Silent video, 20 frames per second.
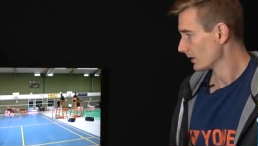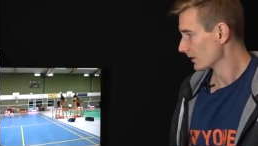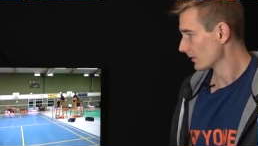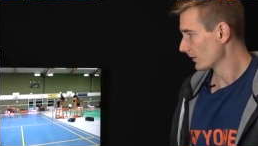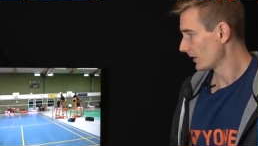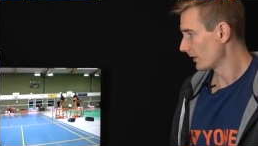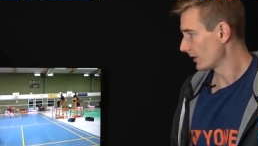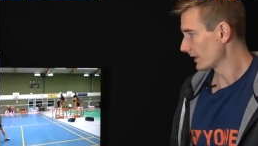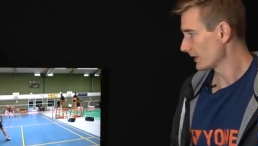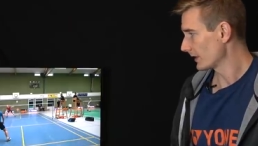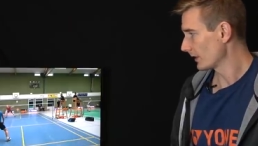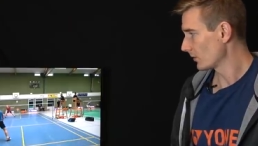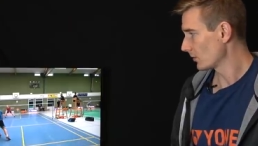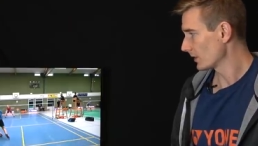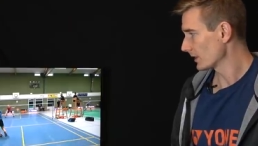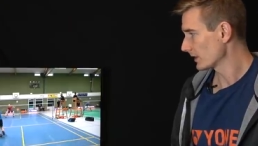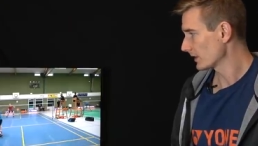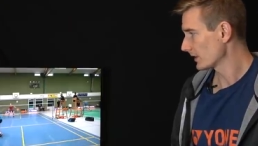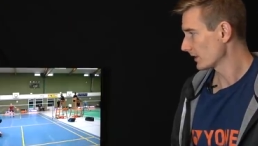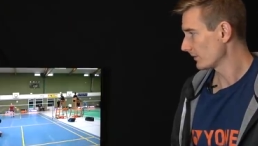So here I take
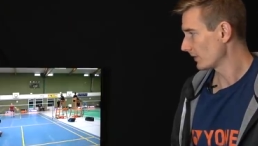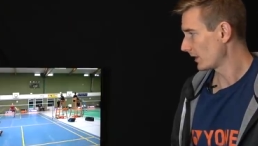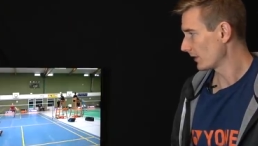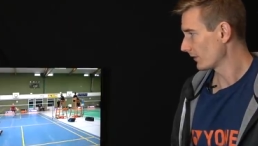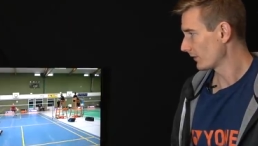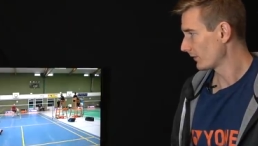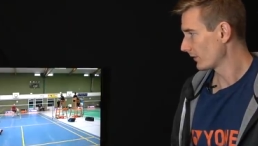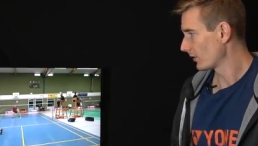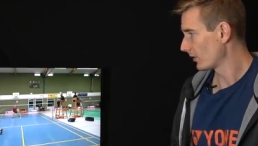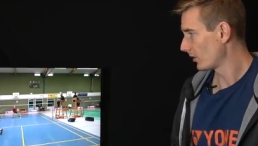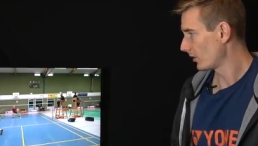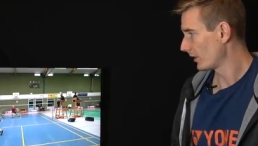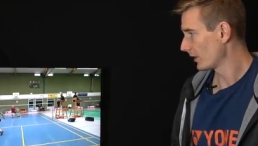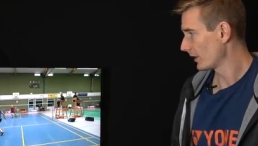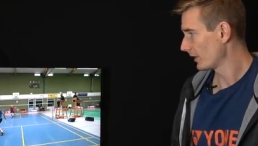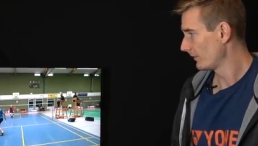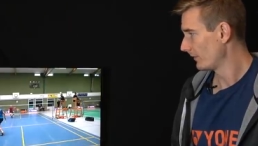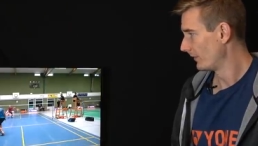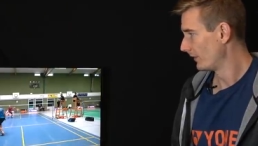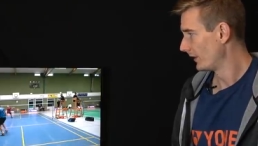one step out of the
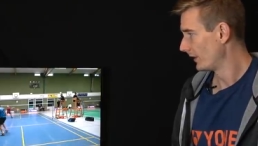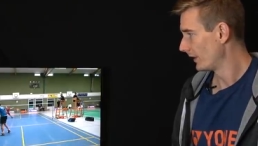corner